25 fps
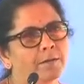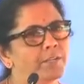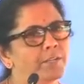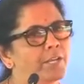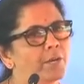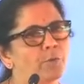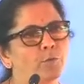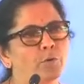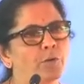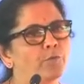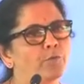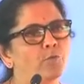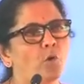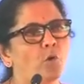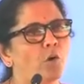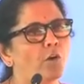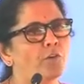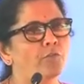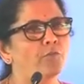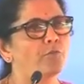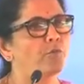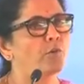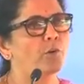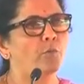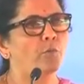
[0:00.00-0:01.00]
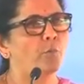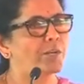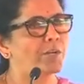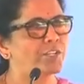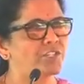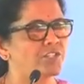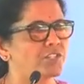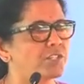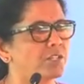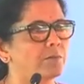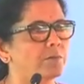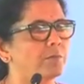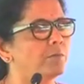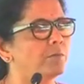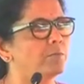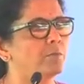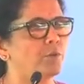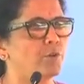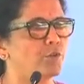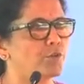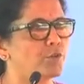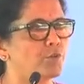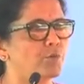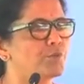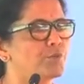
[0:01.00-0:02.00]
they would have gone for a Western
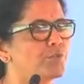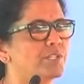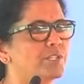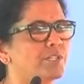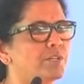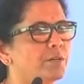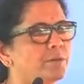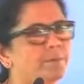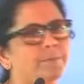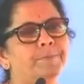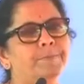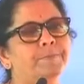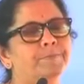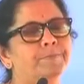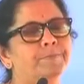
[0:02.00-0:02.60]
producer.